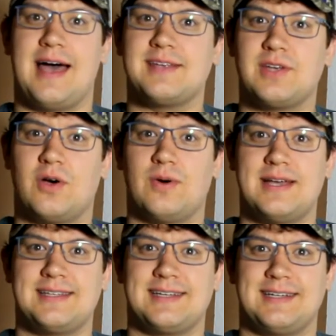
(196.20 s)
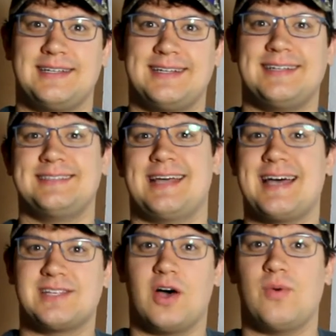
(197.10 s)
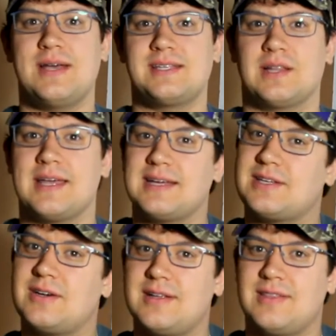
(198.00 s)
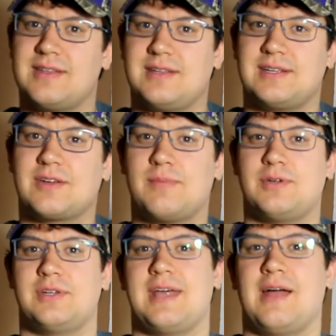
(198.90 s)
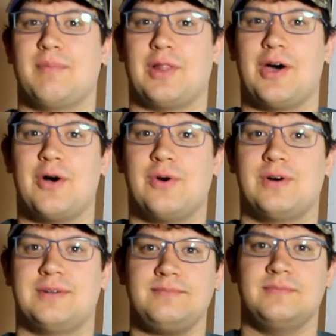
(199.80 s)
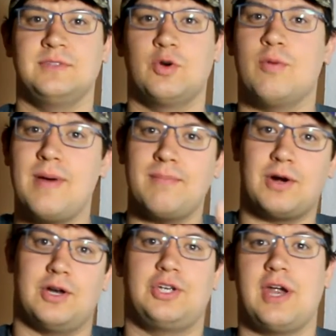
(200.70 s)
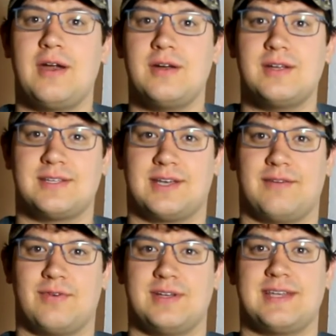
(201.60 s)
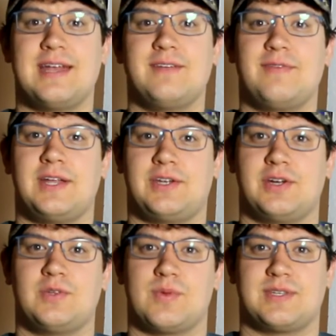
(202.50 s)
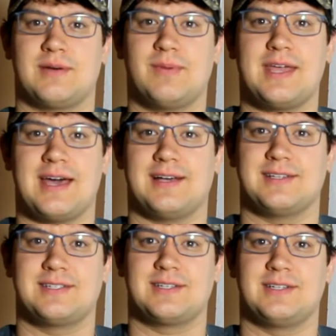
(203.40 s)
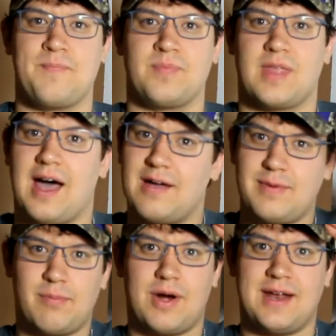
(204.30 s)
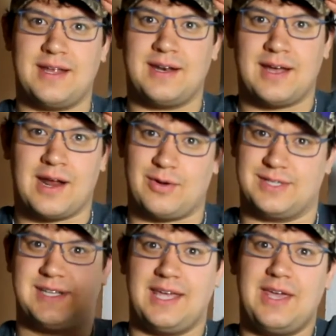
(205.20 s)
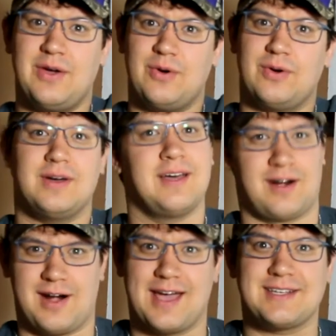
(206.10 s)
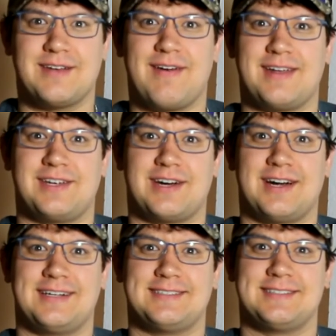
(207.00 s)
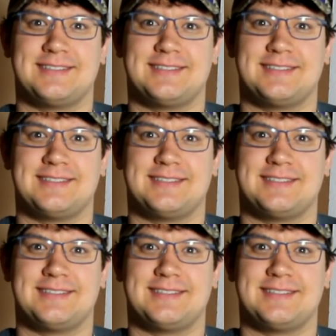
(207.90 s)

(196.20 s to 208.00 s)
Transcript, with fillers: As always, as always, links are in the description down below. Remember, share your discoveries and adventures with somebody else. I've been Brandon, and I will see you in our next adventure.